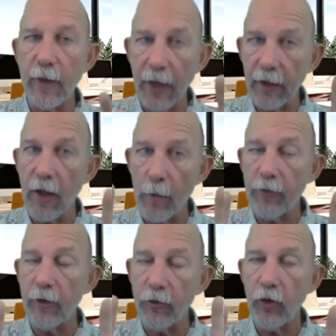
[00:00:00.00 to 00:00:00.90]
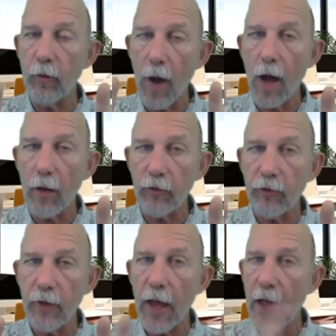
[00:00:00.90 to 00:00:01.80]
and it comes in two
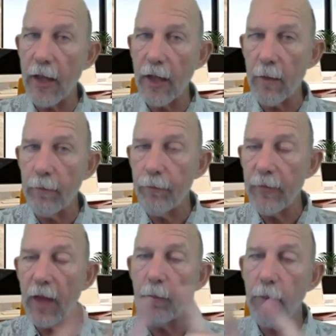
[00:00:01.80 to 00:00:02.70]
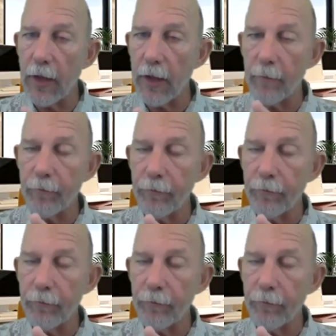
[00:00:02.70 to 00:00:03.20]
bottles, AM and PM.